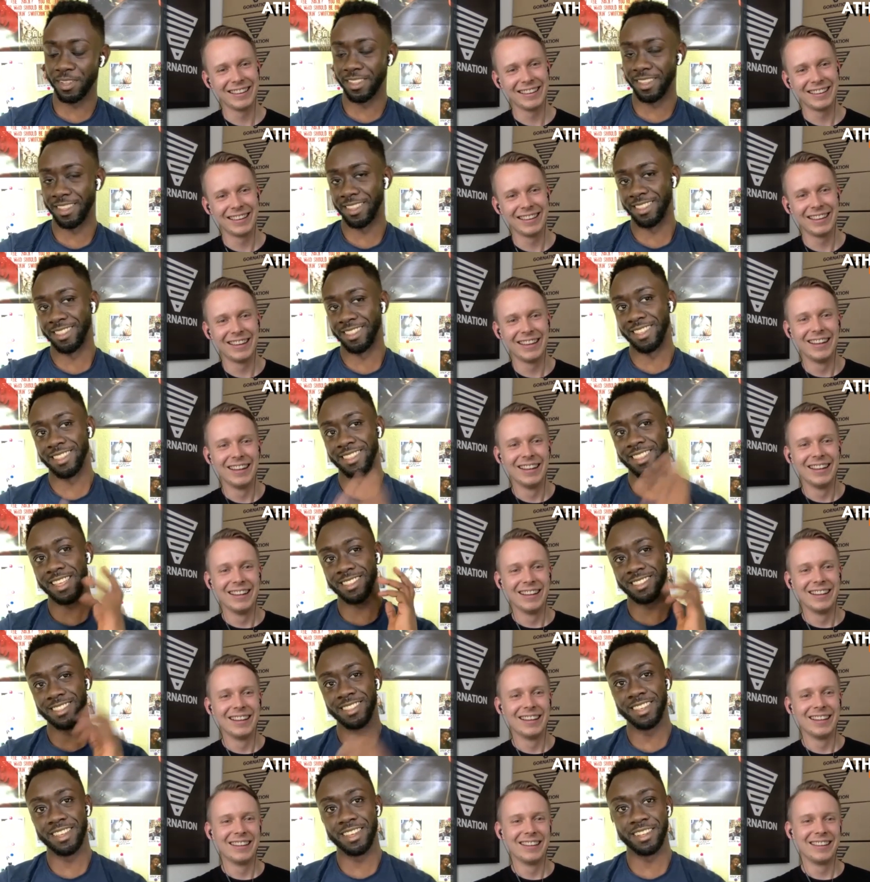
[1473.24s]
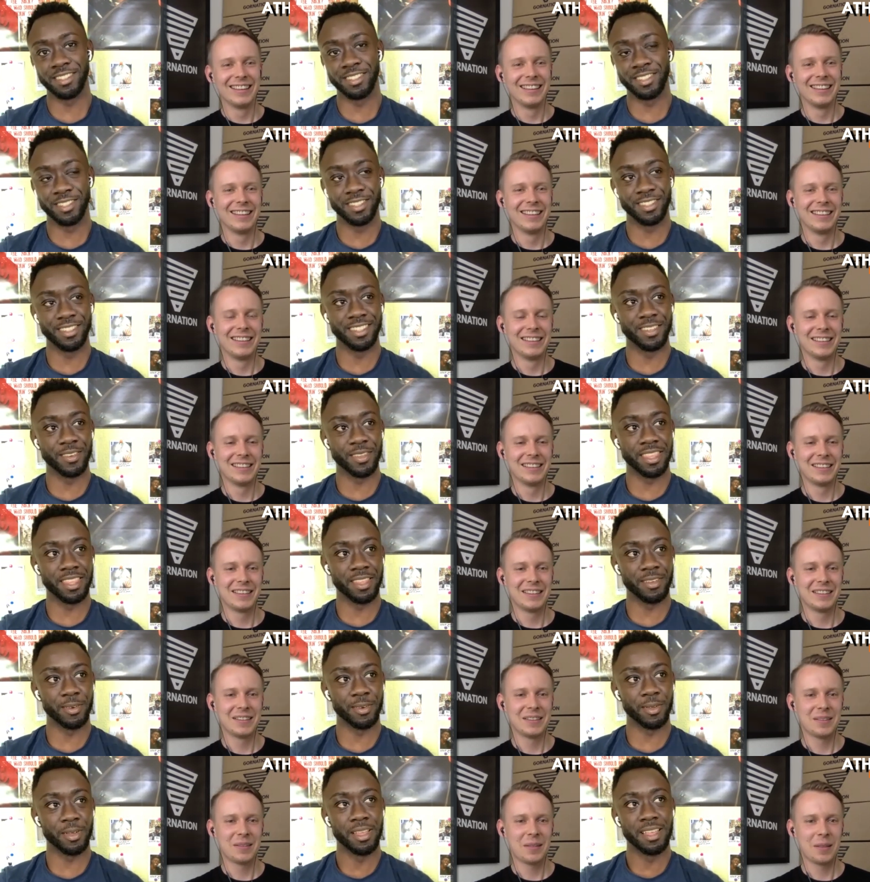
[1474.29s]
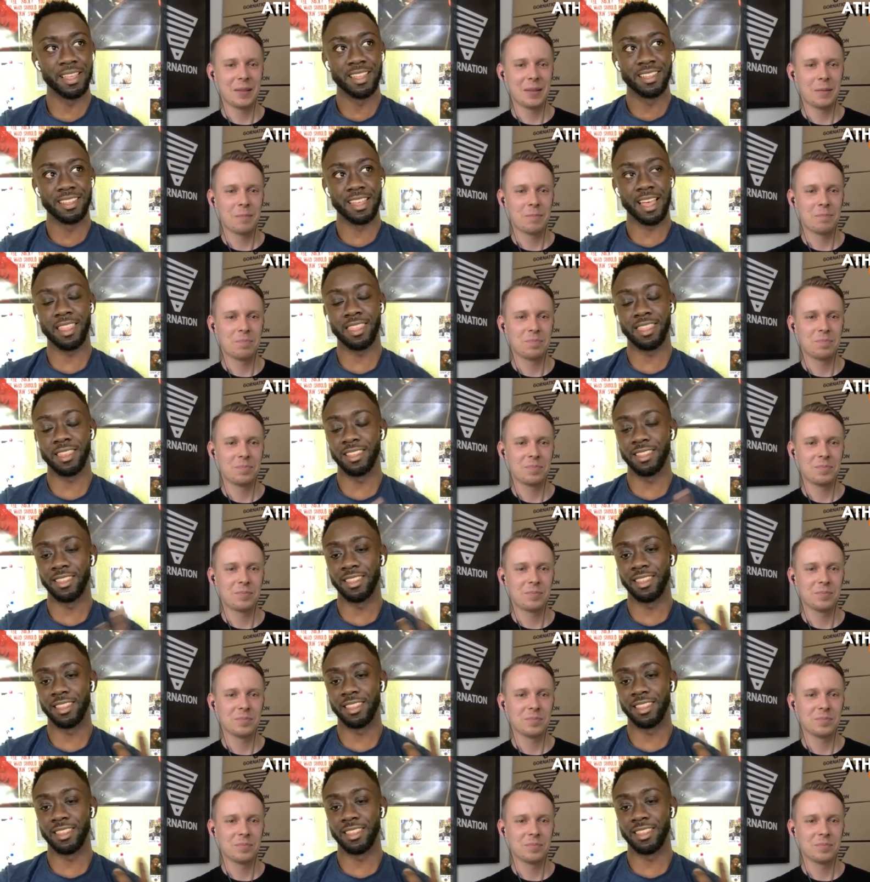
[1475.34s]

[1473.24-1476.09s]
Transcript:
Speaker 1: In that year too, they were athletes